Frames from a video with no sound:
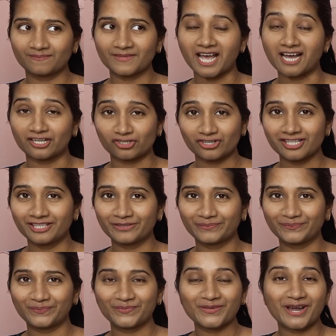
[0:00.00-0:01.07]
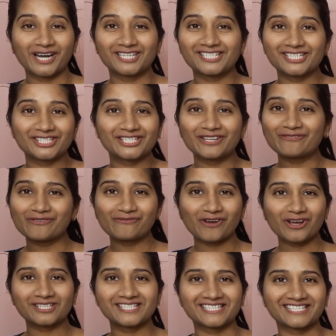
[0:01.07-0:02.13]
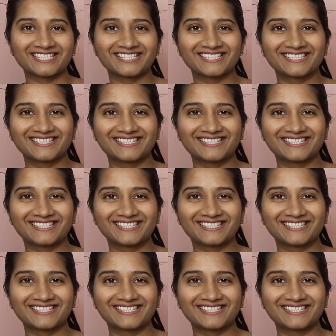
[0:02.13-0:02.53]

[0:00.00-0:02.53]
Ajit, are such silver foxes.